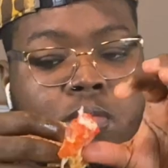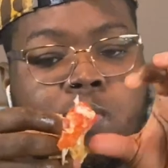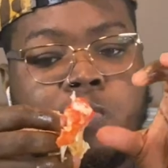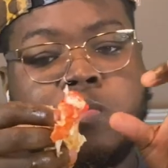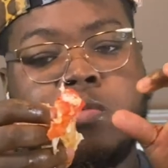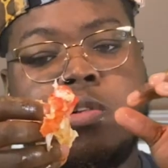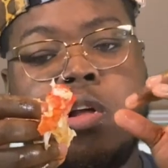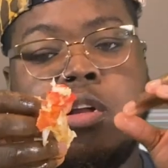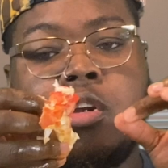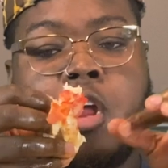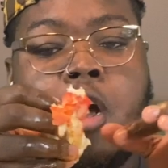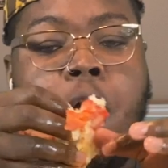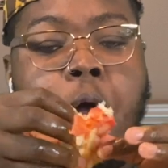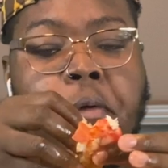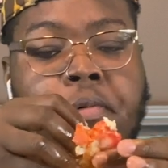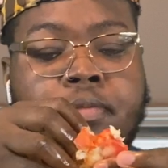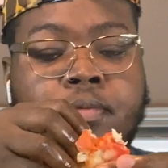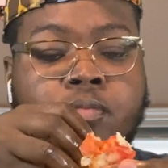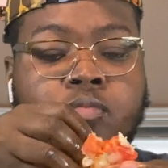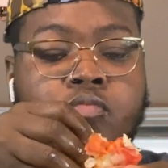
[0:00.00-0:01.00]
You
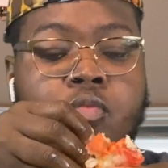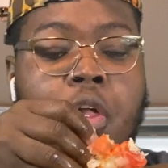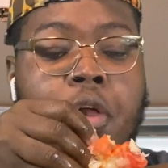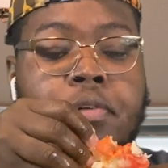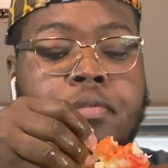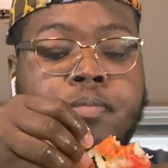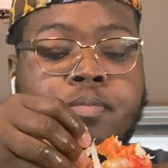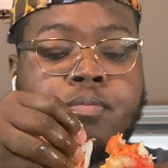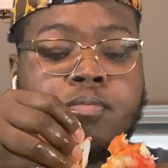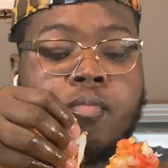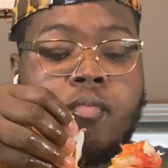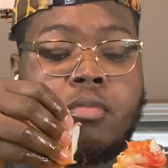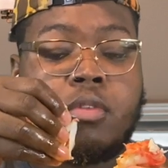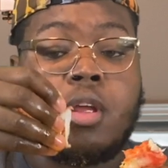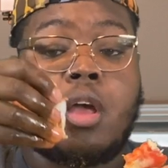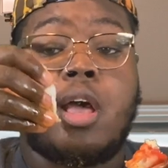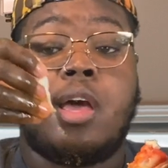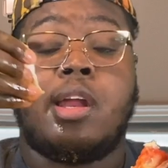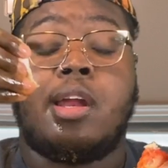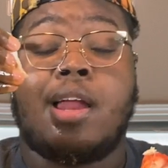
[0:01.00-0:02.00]
know.
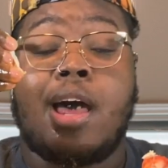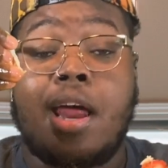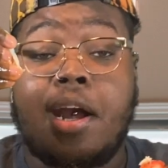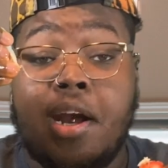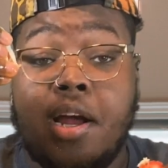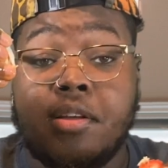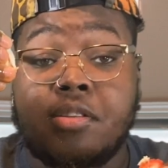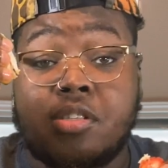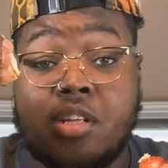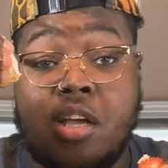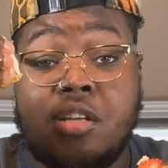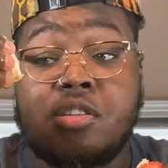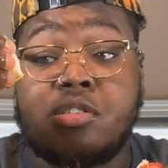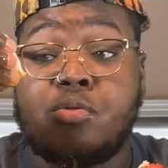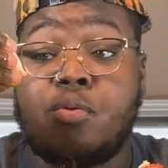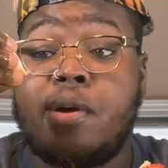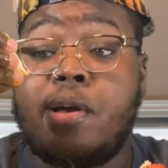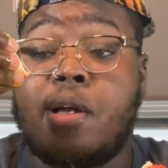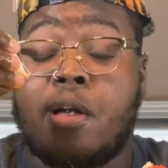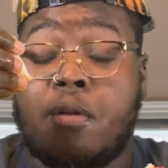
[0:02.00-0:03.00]
And a lot of those things is
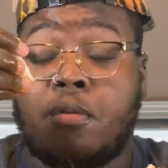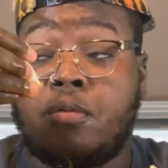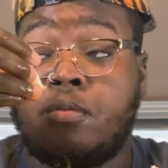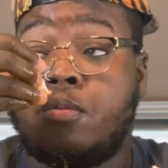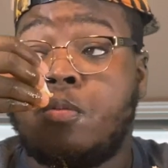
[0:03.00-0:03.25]
real.